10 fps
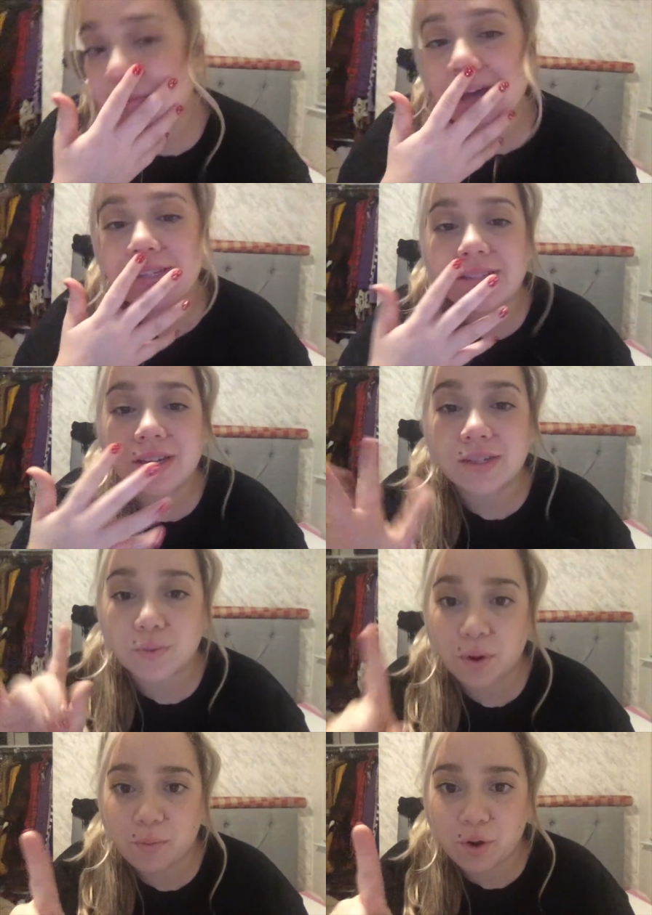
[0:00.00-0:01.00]
Besties,
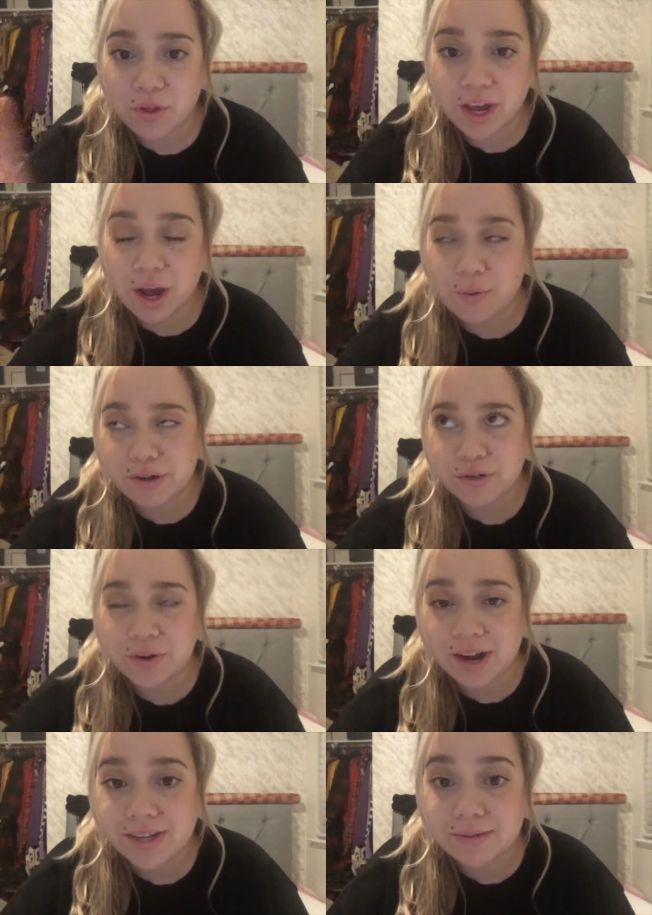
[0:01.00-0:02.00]
one more thing I want to show you
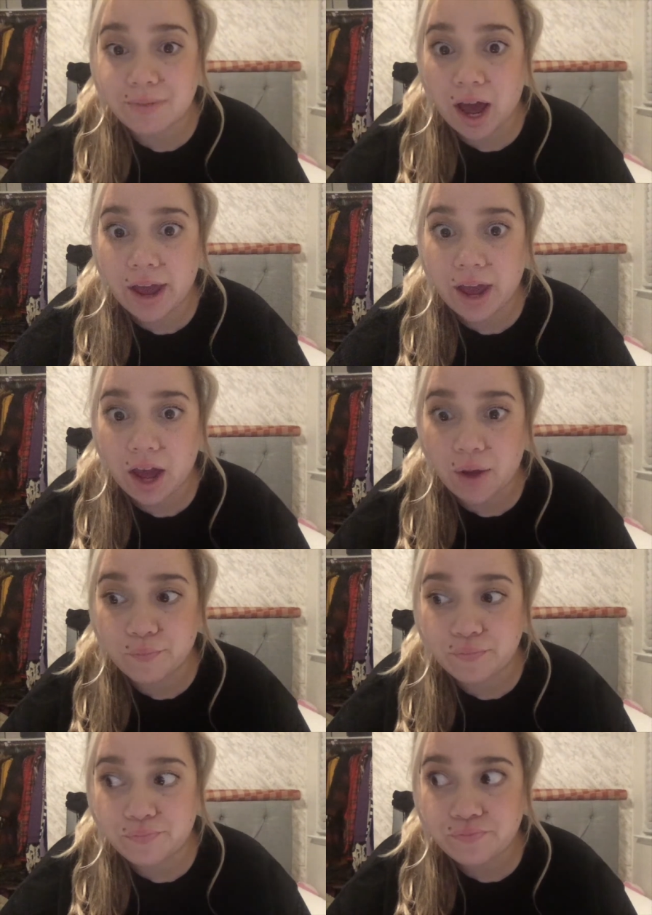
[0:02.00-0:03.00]
guys my um